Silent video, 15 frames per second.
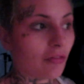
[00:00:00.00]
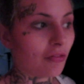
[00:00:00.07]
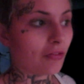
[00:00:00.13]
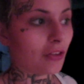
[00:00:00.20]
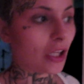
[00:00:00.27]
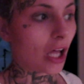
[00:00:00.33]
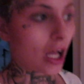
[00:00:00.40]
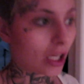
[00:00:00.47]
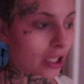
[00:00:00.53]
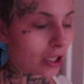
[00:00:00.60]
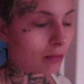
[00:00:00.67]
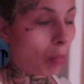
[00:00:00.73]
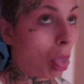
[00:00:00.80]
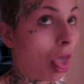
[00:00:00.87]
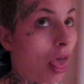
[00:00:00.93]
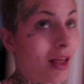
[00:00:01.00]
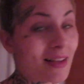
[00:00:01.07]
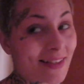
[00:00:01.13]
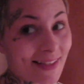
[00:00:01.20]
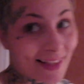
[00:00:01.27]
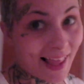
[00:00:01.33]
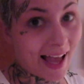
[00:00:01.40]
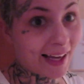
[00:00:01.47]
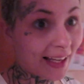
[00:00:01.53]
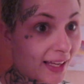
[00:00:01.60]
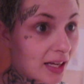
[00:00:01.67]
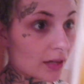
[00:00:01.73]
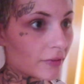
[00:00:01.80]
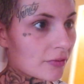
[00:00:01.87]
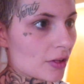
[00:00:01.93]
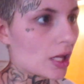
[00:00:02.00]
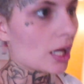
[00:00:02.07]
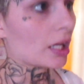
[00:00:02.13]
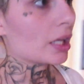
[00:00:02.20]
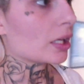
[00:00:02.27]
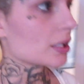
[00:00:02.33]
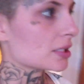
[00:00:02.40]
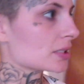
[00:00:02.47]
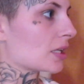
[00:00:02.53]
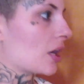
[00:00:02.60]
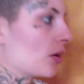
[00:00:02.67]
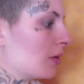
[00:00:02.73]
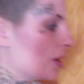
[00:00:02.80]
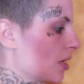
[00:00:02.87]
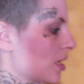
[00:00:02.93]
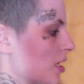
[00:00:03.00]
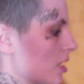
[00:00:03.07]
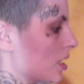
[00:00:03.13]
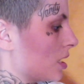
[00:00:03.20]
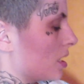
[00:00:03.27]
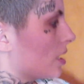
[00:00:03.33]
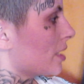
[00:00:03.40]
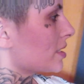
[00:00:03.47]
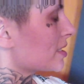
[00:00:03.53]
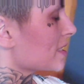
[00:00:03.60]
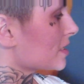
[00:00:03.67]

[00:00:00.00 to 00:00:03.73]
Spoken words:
slacking on vlogging, so I